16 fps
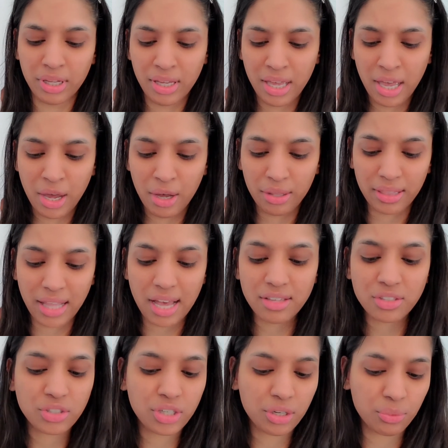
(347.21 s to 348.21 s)
Last year
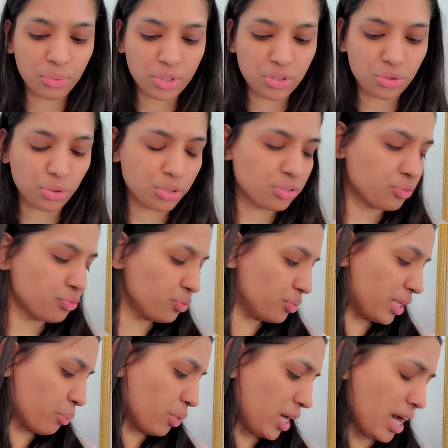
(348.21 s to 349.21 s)
when
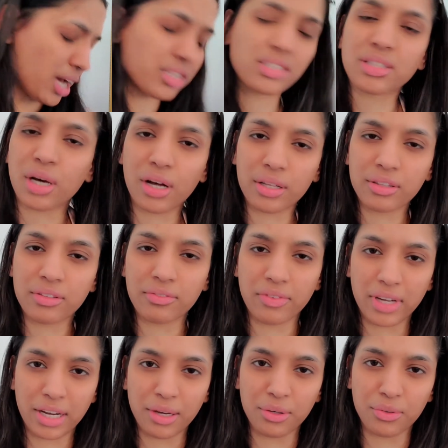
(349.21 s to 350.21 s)
I saw the video
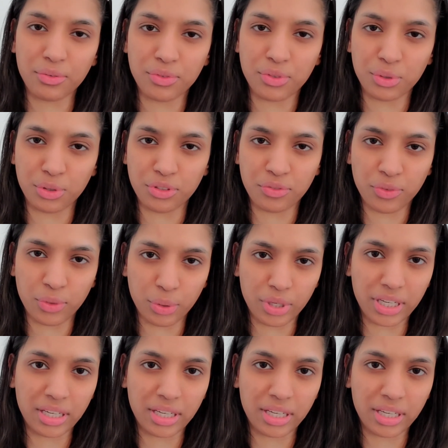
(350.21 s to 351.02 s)
of George Floyd